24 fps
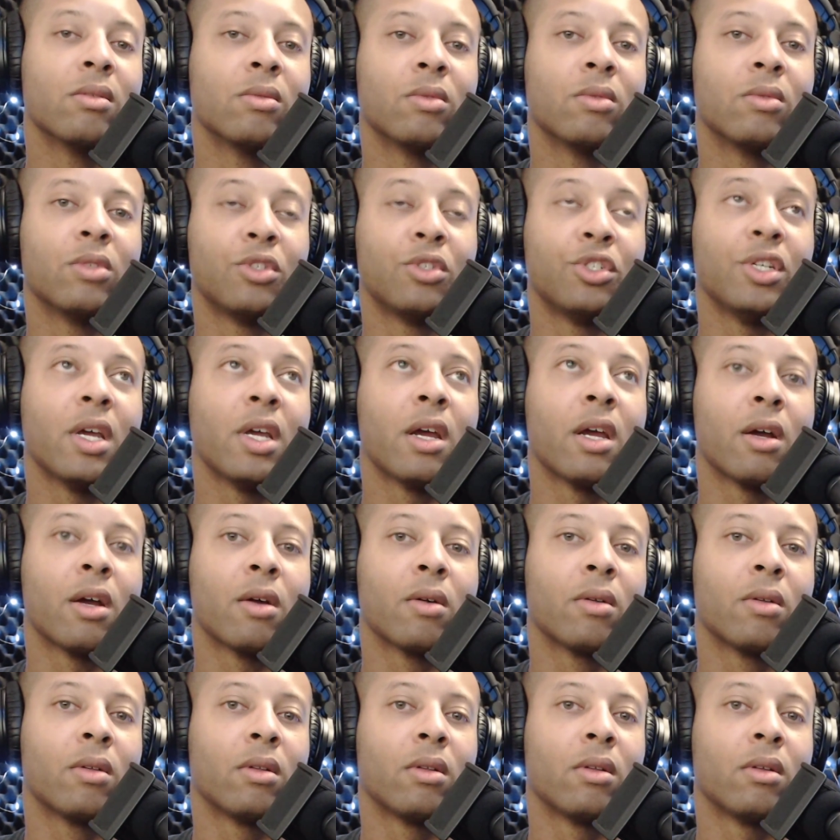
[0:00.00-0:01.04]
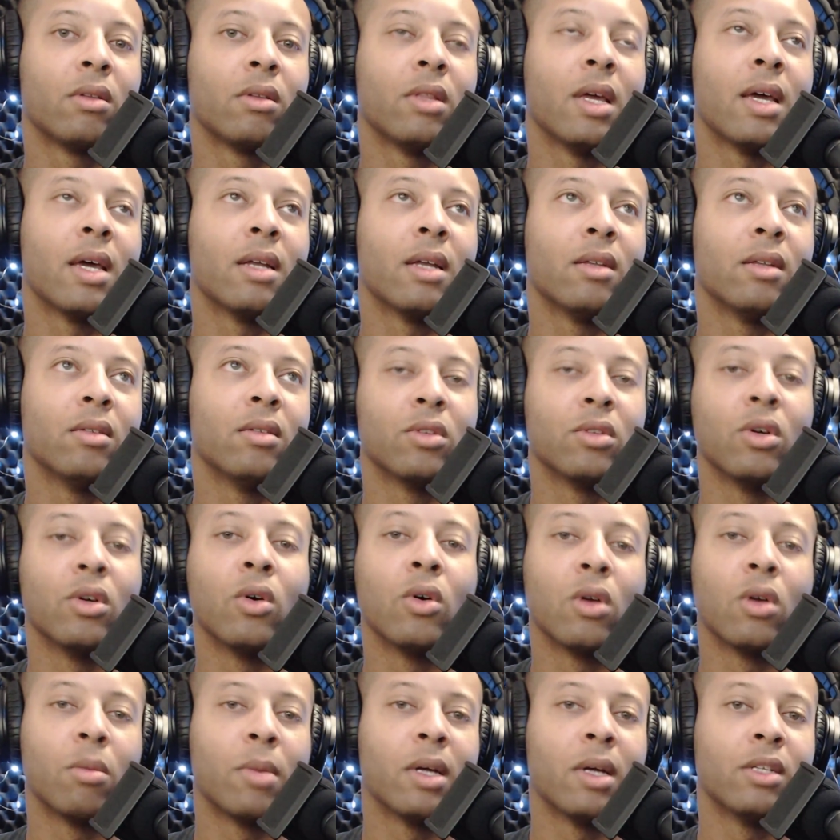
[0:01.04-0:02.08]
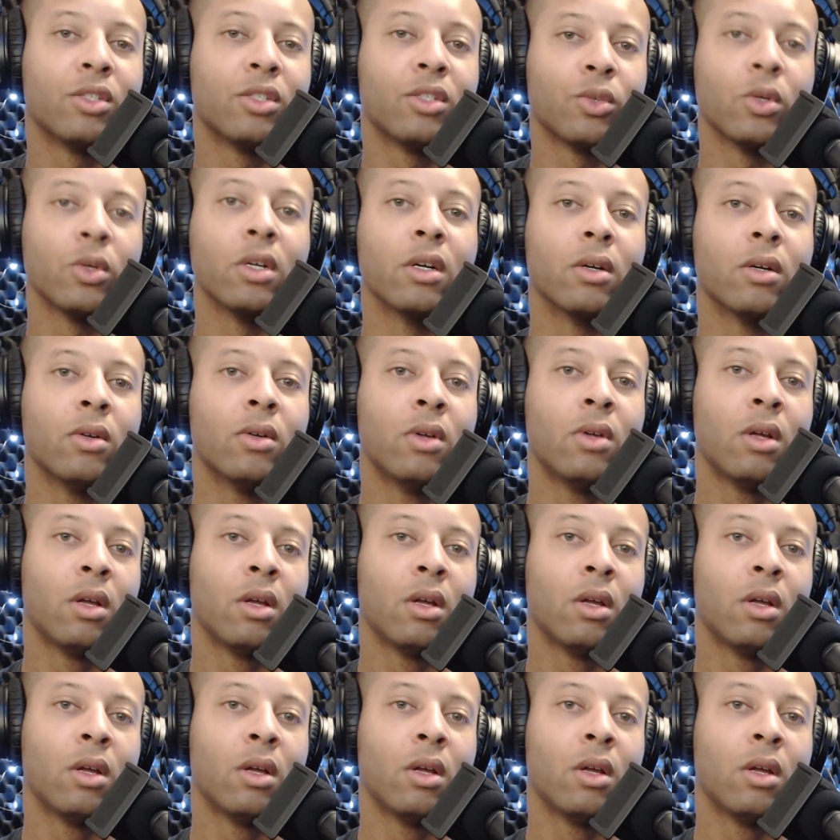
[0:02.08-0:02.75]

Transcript: share that, go to my Twitter,